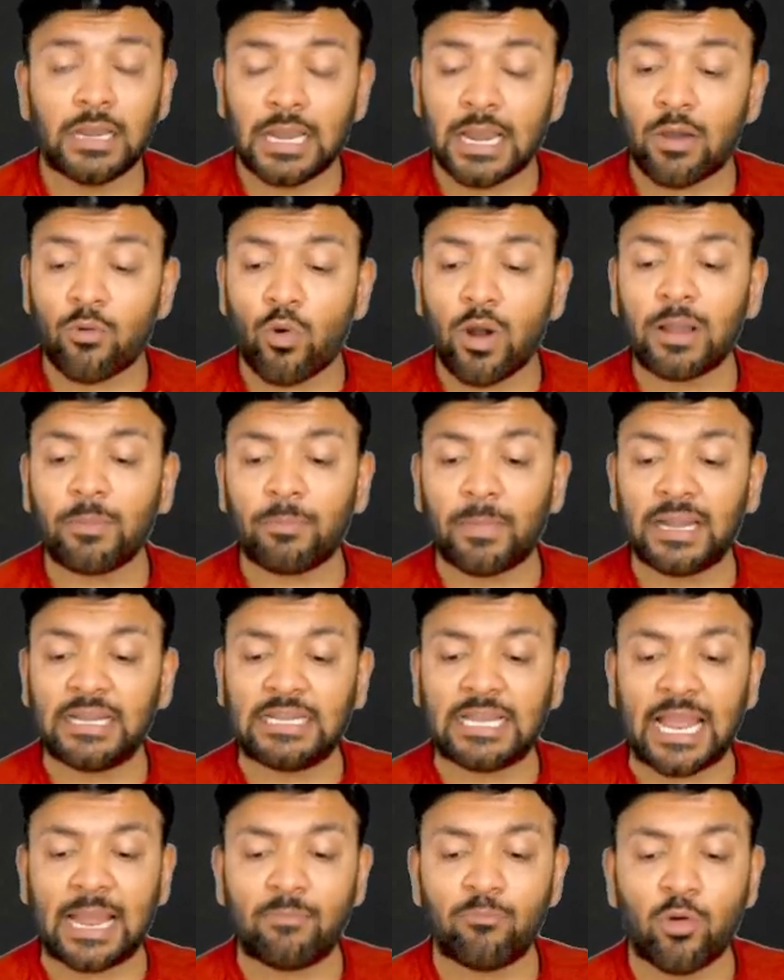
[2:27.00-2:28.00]
Now, what my
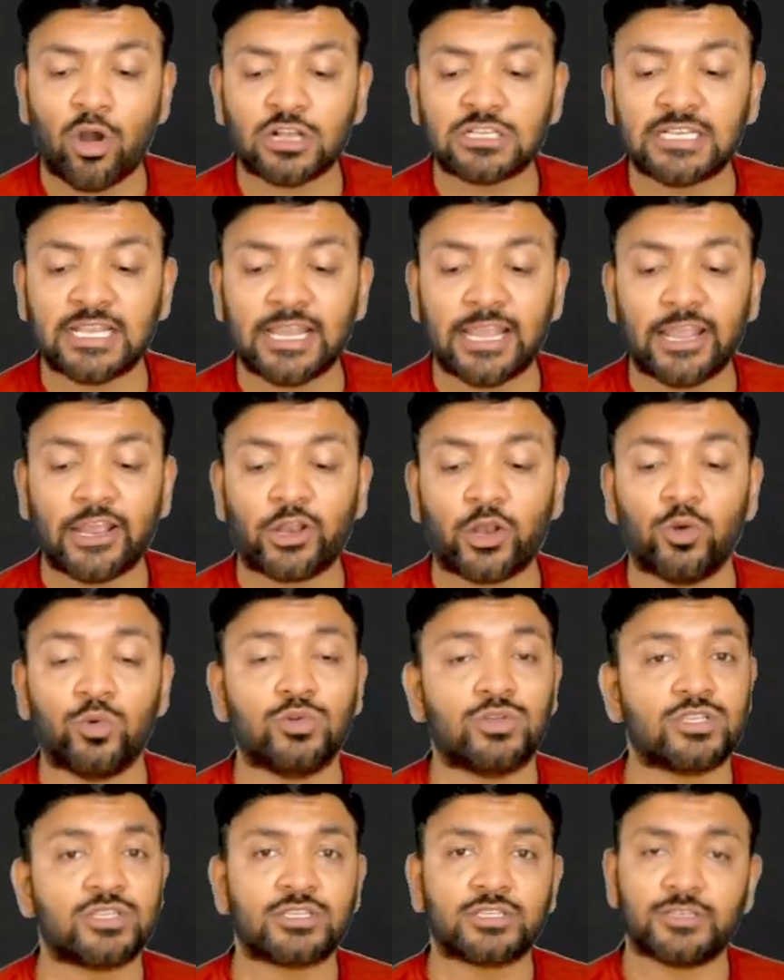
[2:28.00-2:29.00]
time boxing
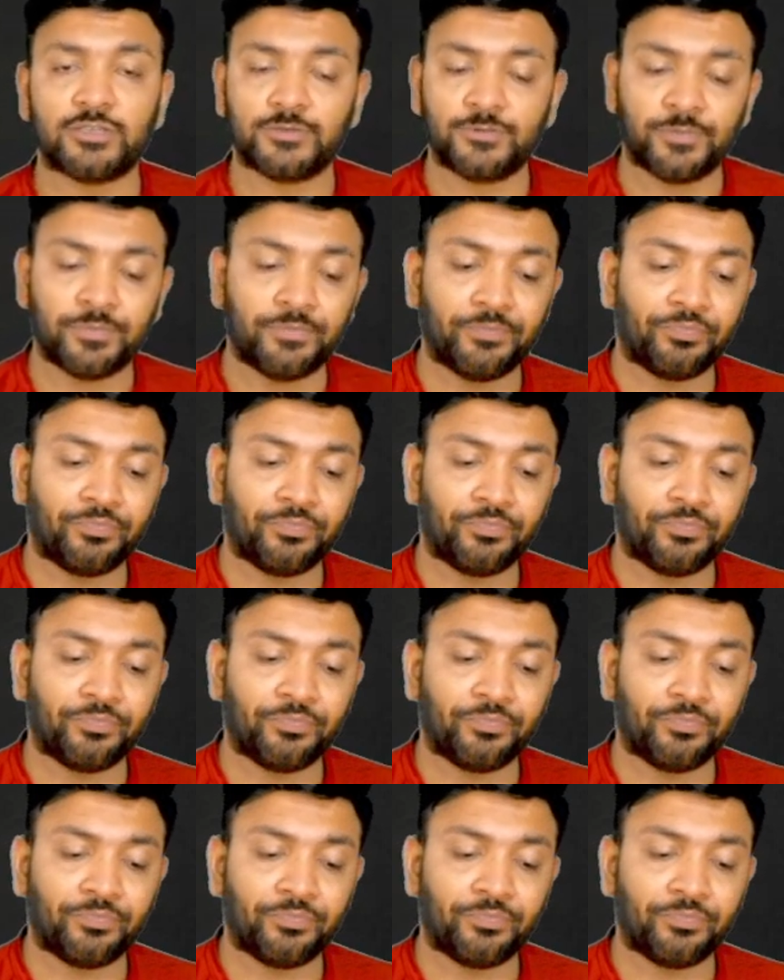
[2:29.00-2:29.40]
includes?